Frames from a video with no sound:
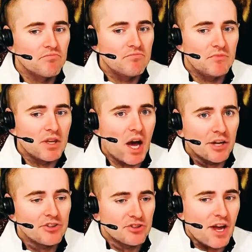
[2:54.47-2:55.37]

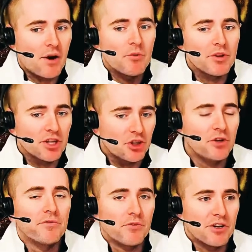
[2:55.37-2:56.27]
not really
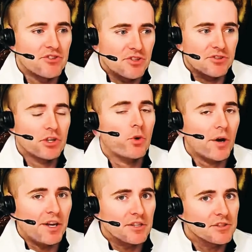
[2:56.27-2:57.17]
good friends, just
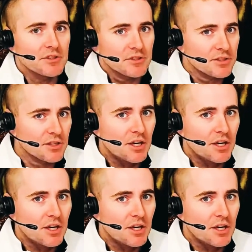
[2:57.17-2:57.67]
acquaintances.